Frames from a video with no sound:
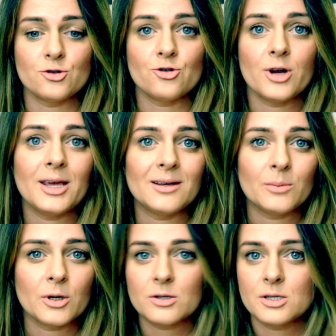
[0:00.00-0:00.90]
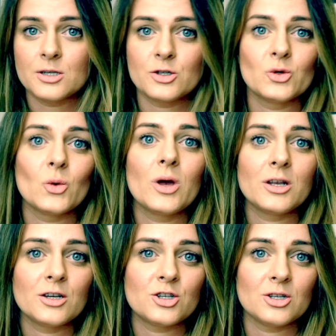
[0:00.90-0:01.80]
drained, because there is no
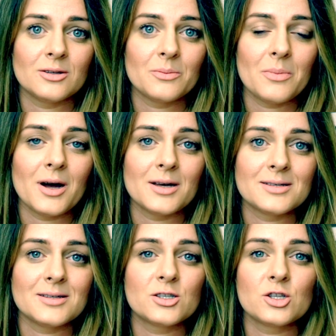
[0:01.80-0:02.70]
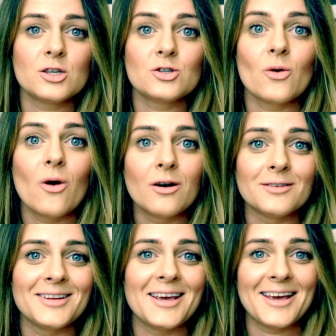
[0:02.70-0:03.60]
energy in the past. It's
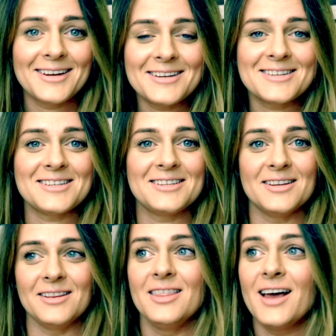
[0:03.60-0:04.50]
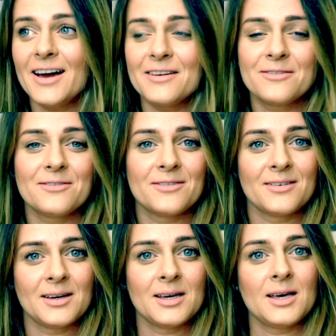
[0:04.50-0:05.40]
gone. The energy, the life
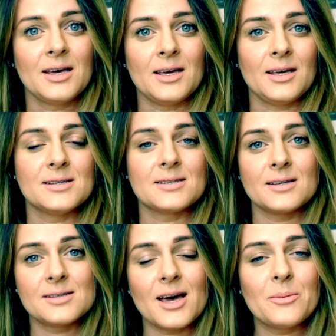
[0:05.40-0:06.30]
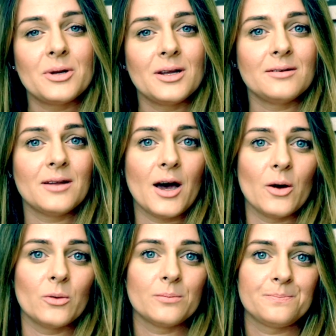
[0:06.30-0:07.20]
is happening now.